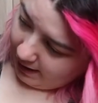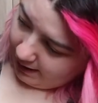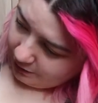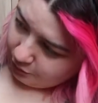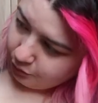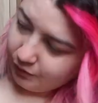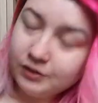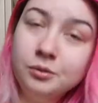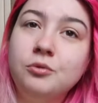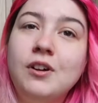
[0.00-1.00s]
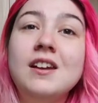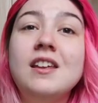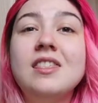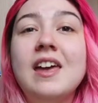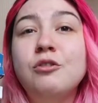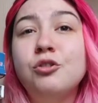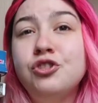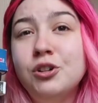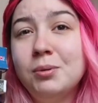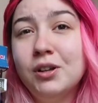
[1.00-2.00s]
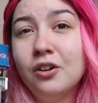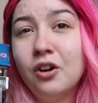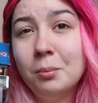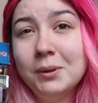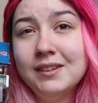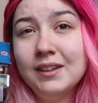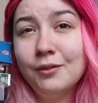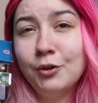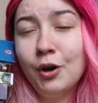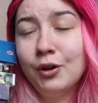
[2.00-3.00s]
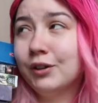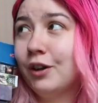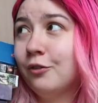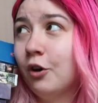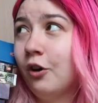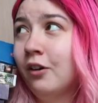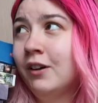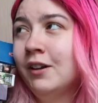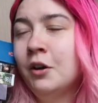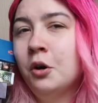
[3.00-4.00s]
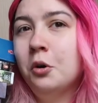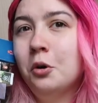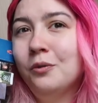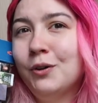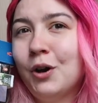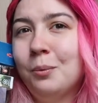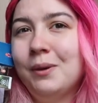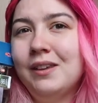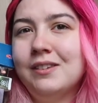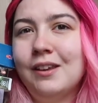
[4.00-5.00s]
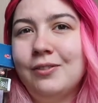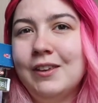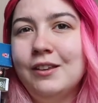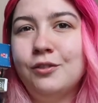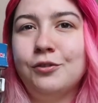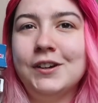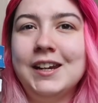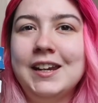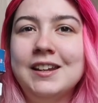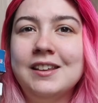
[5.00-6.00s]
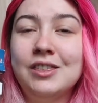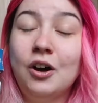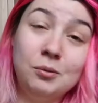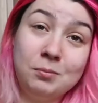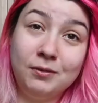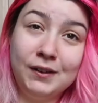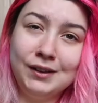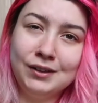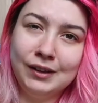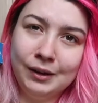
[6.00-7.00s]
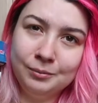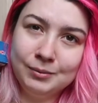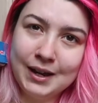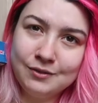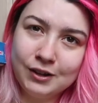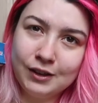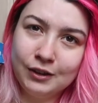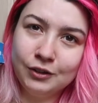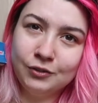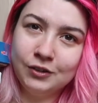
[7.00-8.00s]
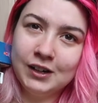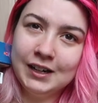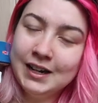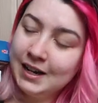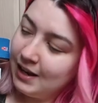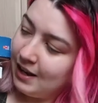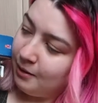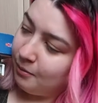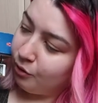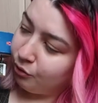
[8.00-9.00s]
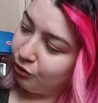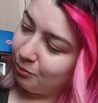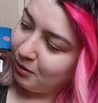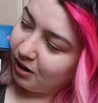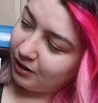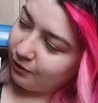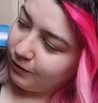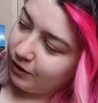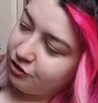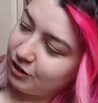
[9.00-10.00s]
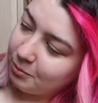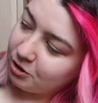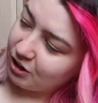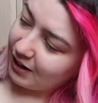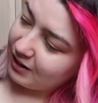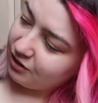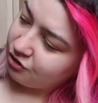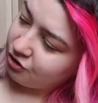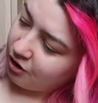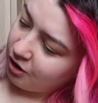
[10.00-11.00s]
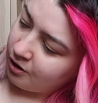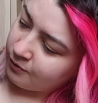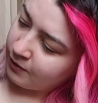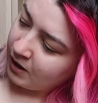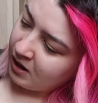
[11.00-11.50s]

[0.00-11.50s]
and All Systems Red. They're all duplicate copies that I've got. Like, I've got other copies of these 3 that I prefer, so getting rid of those 3. We've got some that I did a first chapter challenge of.